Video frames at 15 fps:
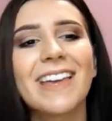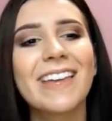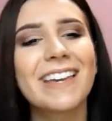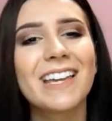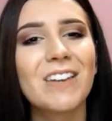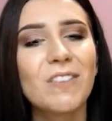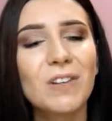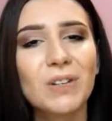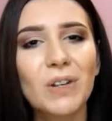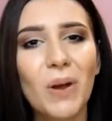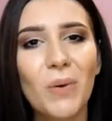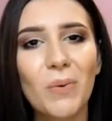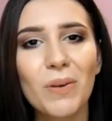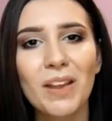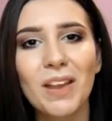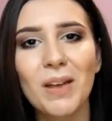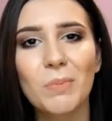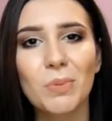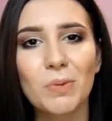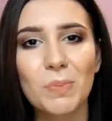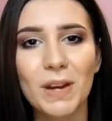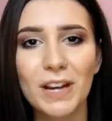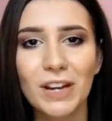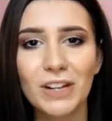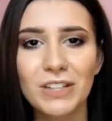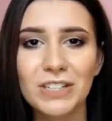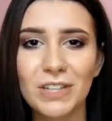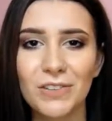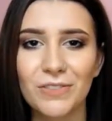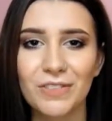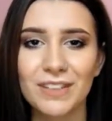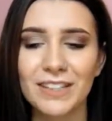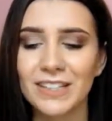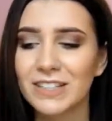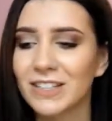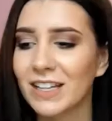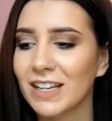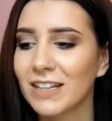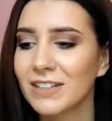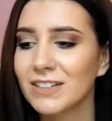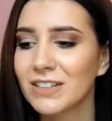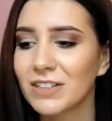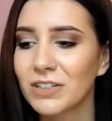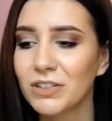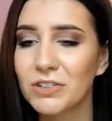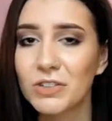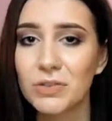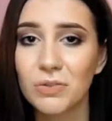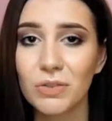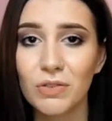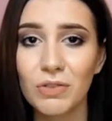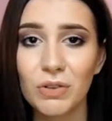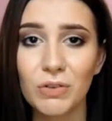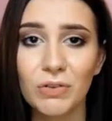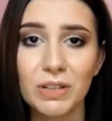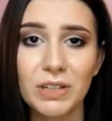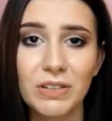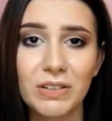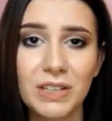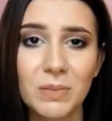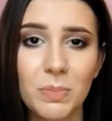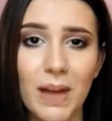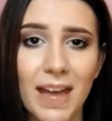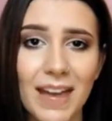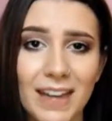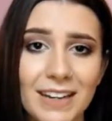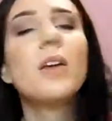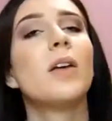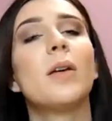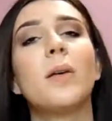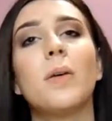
like if you don't prepare yourself for these things, then you're just going to feel really, really bad.